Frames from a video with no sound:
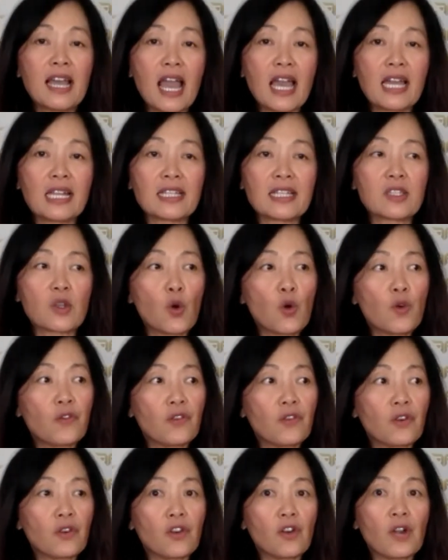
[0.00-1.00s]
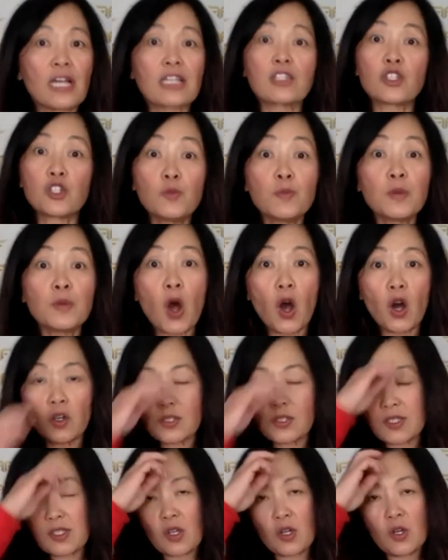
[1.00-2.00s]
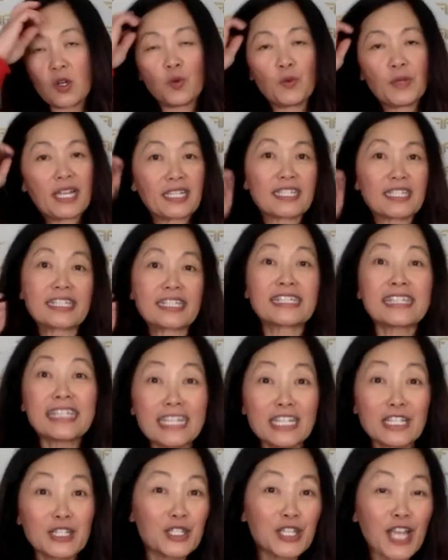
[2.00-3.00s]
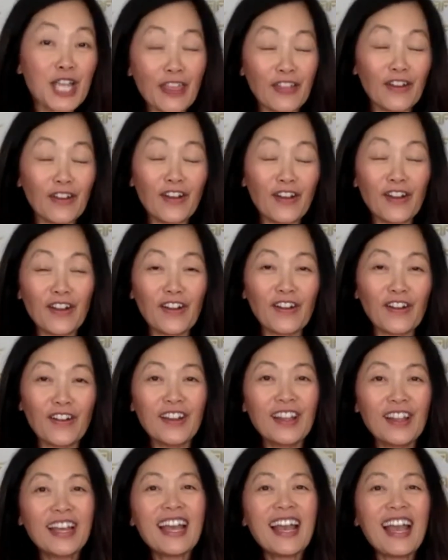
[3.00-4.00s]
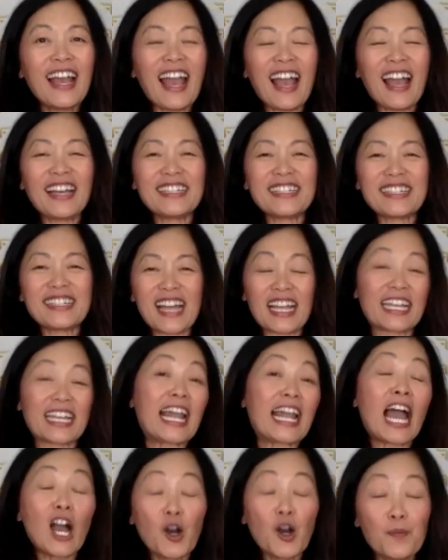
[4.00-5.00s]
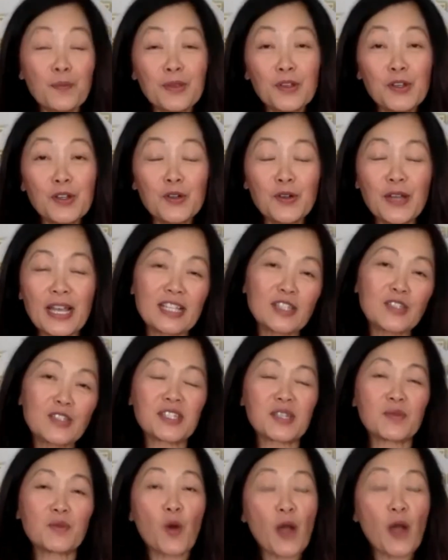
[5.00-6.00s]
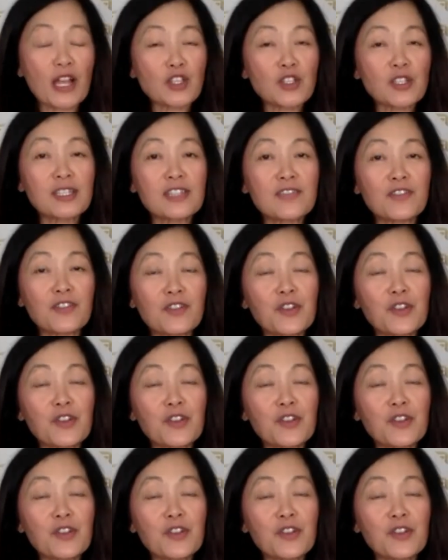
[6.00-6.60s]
And it's over a Zoom call, so we get to see each other, and I can help you, answer some questions for